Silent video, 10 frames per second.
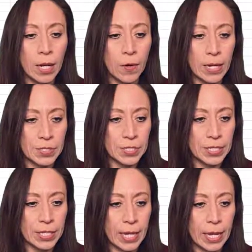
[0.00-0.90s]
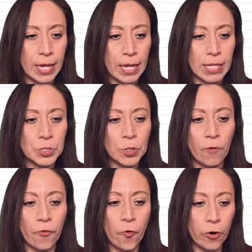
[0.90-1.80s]
Now let's say
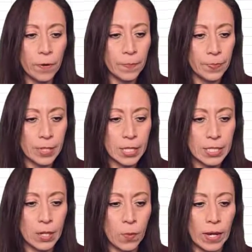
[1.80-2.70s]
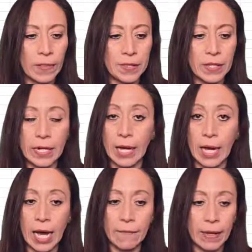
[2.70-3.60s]
store 4 is the one that didn't
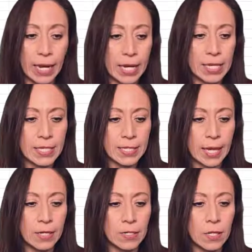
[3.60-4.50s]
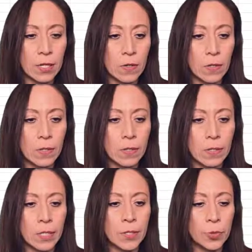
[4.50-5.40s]
have any sales
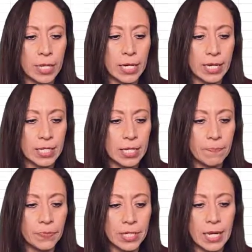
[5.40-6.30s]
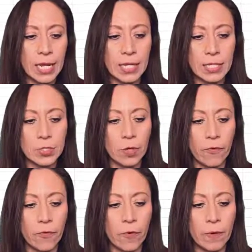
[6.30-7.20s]
in 2019. Select the
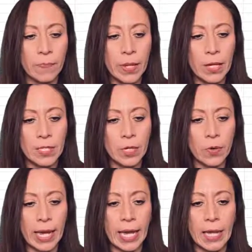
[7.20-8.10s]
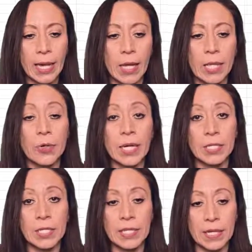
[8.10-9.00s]
store 4, say okay, and you
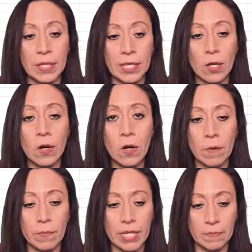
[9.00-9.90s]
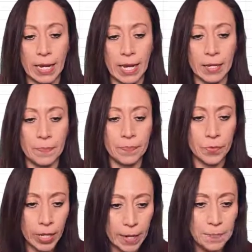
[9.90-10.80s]
can see that that column is blank,
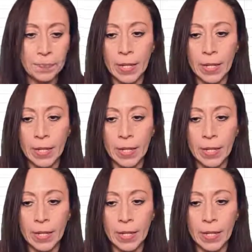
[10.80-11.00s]
okay?